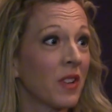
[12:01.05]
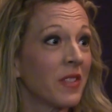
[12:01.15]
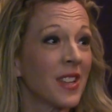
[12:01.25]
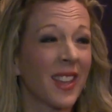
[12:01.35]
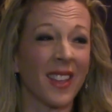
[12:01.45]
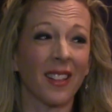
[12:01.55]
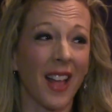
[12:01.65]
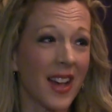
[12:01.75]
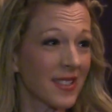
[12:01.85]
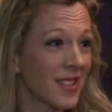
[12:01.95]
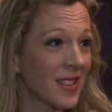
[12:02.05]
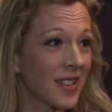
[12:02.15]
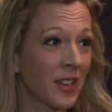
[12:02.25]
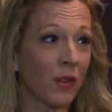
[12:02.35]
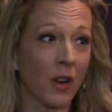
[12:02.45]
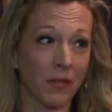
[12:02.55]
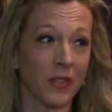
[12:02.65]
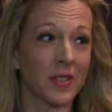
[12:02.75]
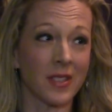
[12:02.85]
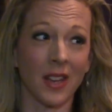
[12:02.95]
or even taking classes, I know
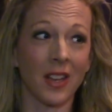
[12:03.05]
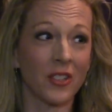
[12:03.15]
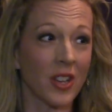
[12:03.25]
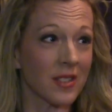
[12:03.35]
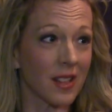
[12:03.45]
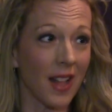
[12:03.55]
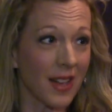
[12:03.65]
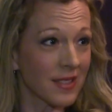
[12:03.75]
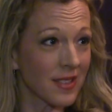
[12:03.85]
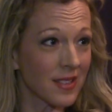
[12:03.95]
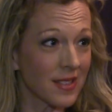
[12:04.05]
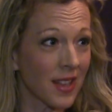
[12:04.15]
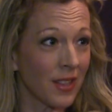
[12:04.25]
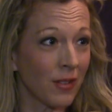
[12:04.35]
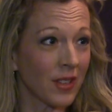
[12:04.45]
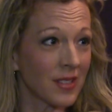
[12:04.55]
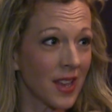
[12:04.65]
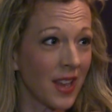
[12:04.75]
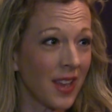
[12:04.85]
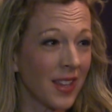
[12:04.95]
Hartford Stage has classes that you can
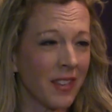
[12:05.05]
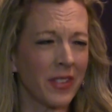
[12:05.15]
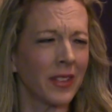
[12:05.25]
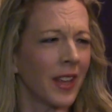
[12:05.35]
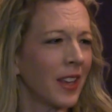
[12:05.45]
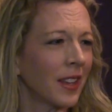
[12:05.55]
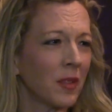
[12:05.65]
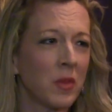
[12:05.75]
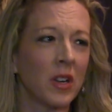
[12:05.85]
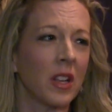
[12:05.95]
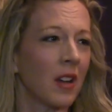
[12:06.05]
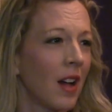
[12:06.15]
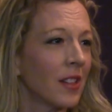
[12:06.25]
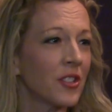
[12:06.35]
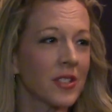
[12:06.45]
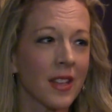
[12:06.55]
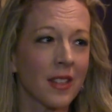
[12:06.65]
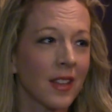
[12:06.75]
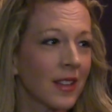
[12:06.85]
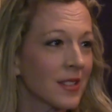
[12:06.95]
take, even like community colleges, I
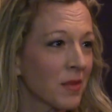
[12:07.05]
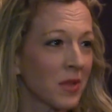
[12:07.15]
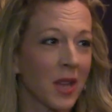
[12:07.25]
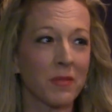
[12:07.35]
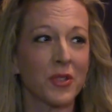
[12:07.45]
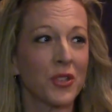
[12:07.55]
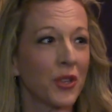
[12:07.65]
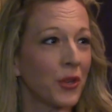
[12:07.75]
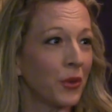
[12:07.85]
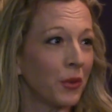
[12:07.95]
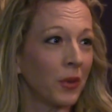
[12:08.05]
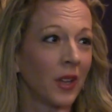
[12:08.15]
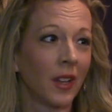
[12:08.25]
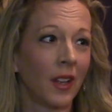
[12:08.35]
think, sometimes do.